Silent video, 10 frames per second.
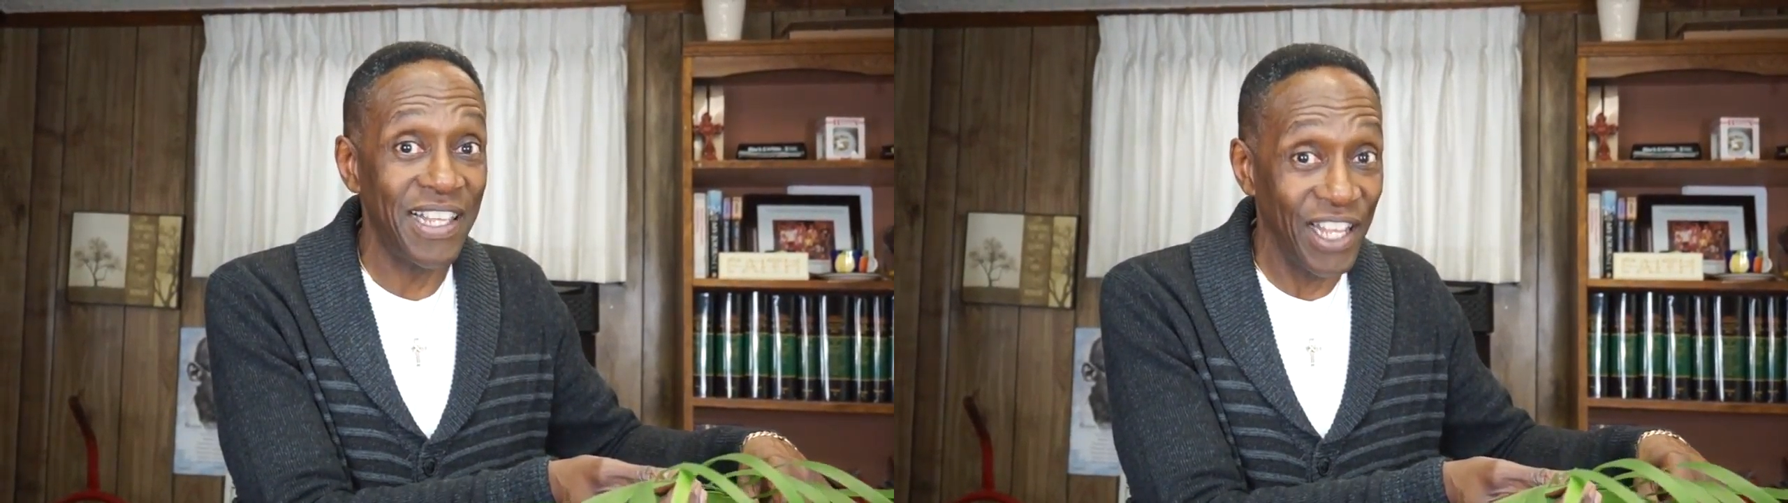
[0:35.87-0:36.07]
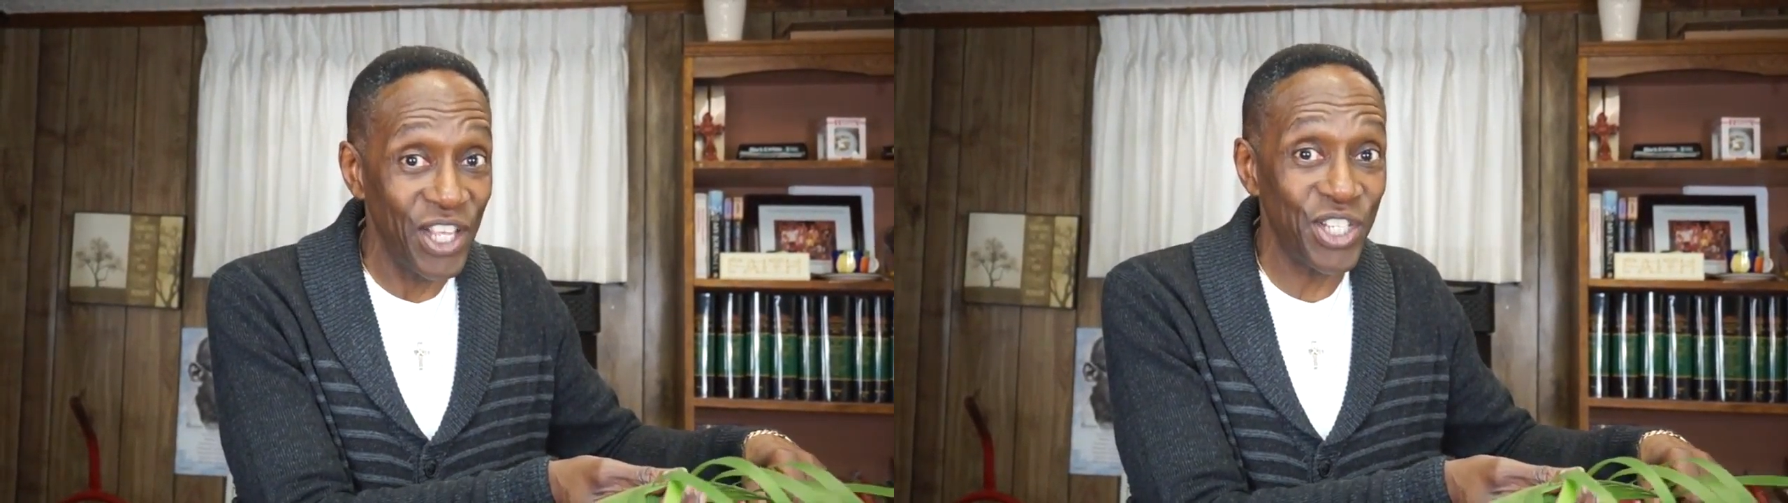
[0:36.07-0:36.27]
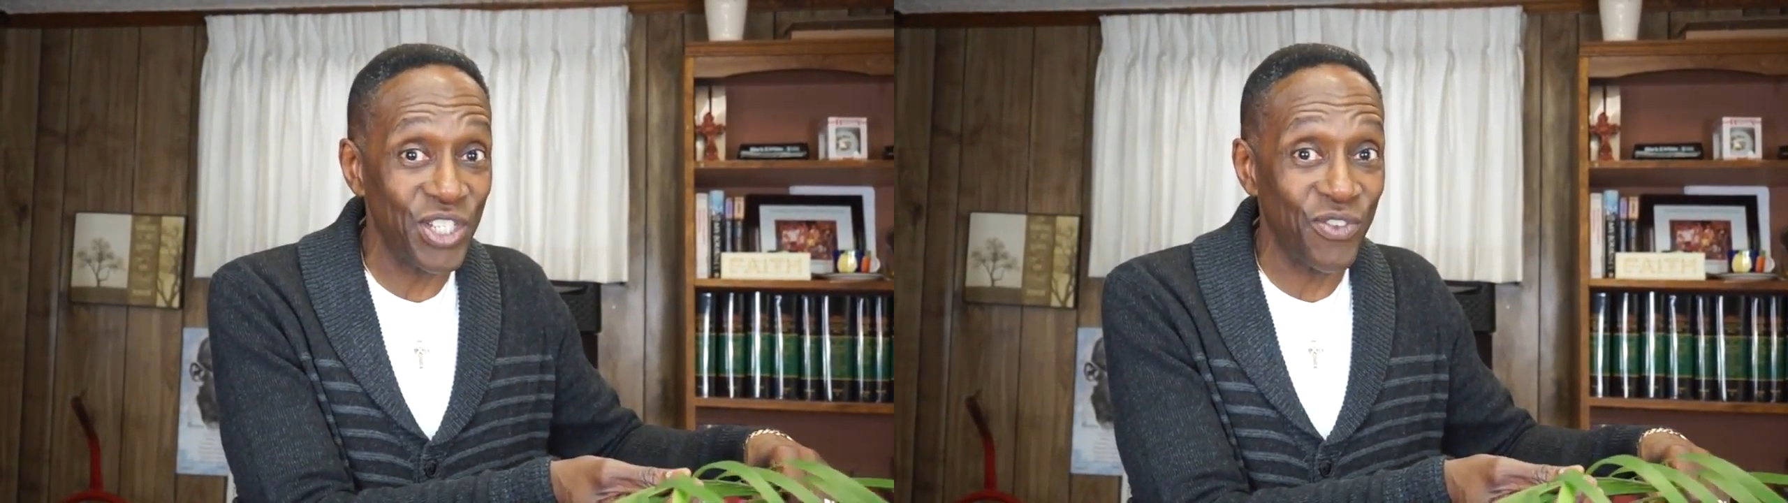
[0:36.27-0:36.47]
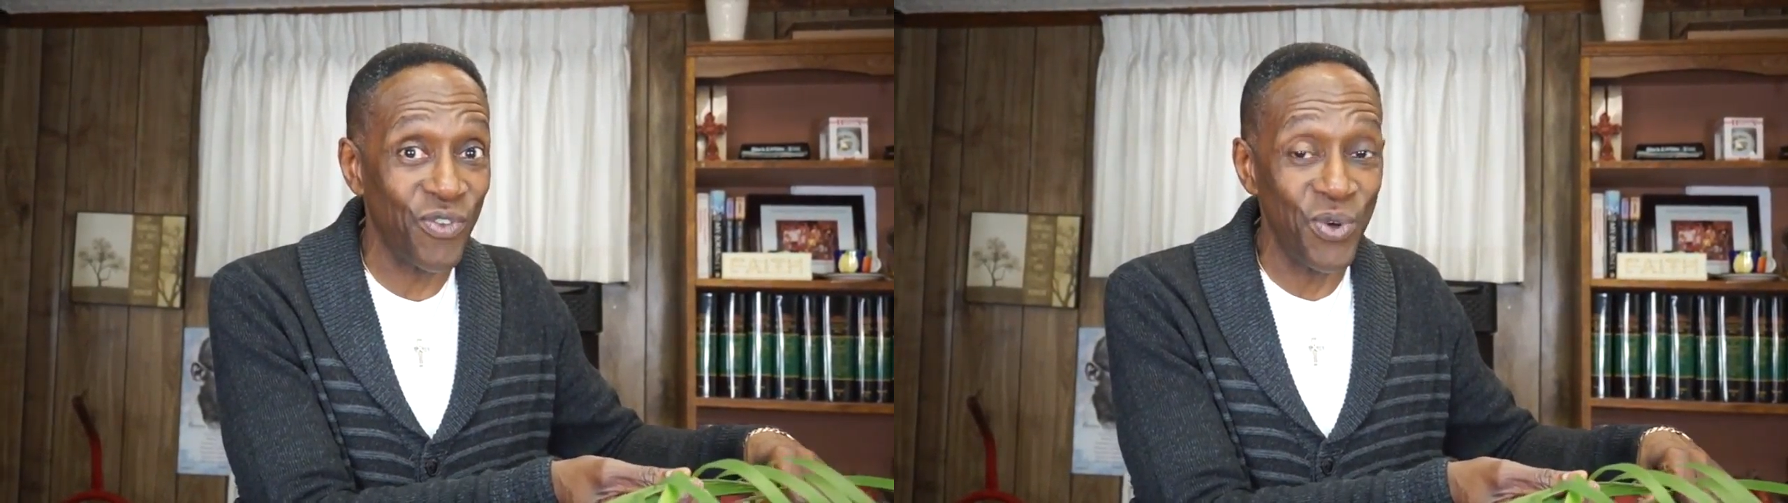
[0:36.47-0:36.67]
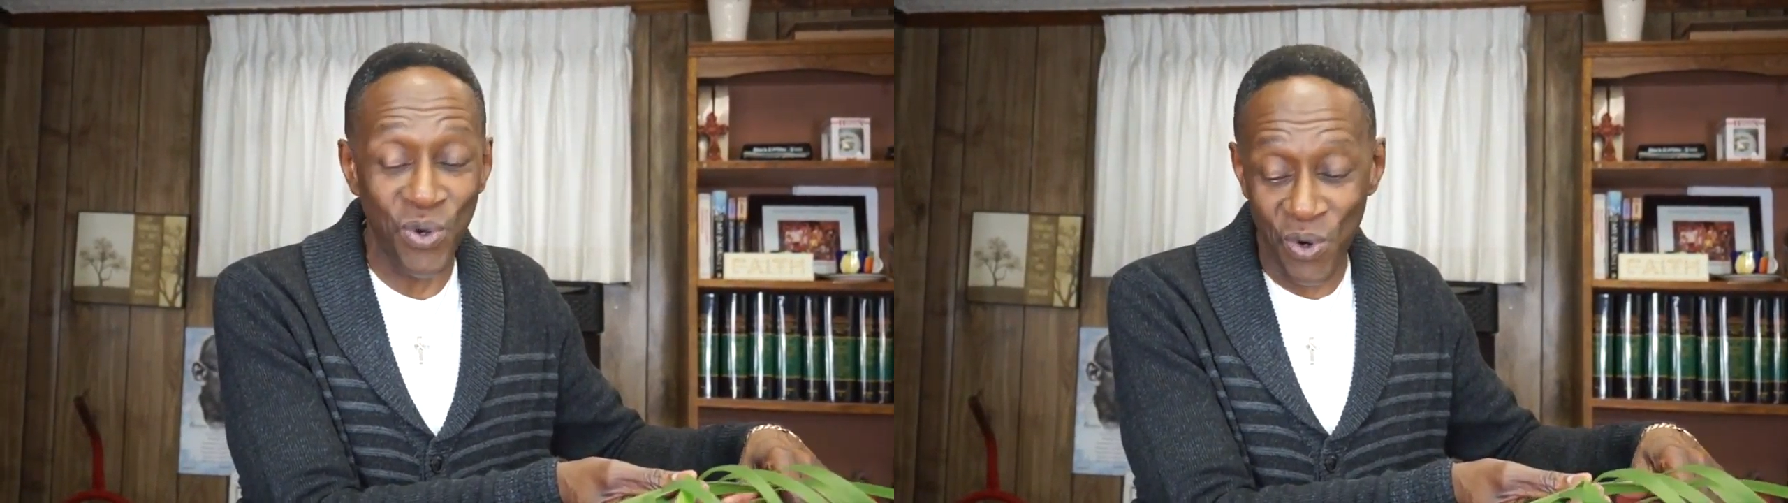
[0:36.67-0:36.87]
delicious
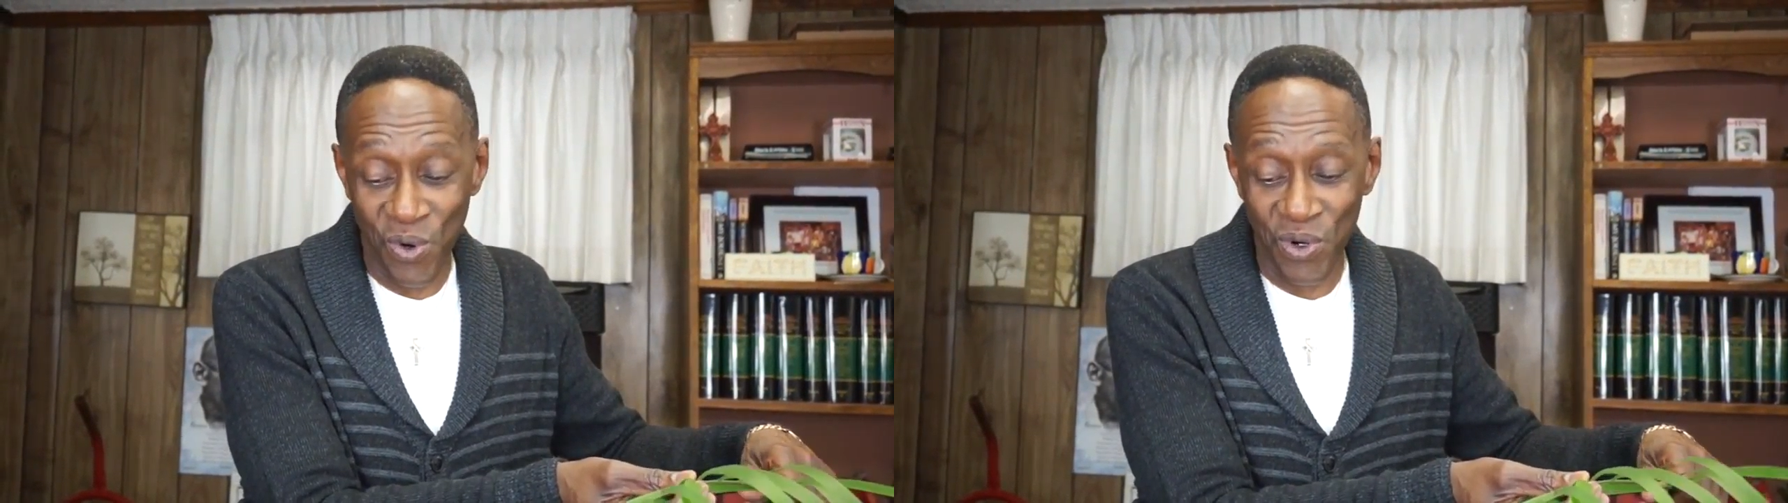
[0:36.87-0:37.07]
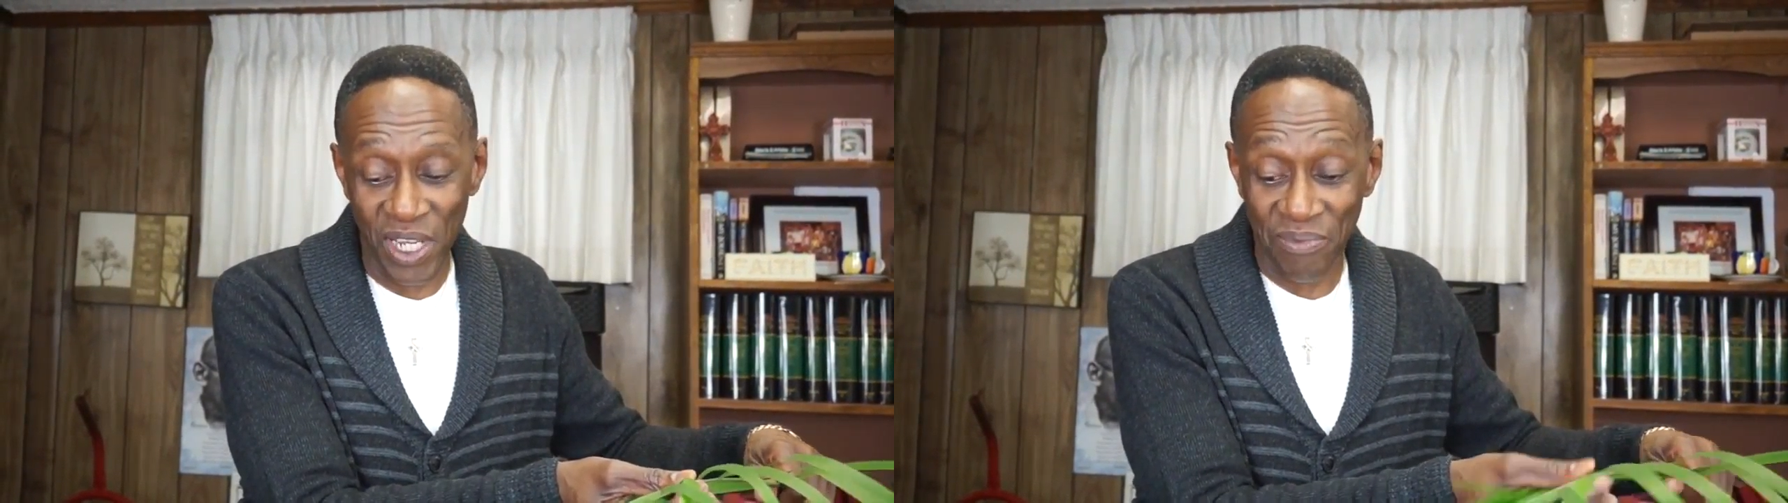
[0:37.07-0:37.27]
food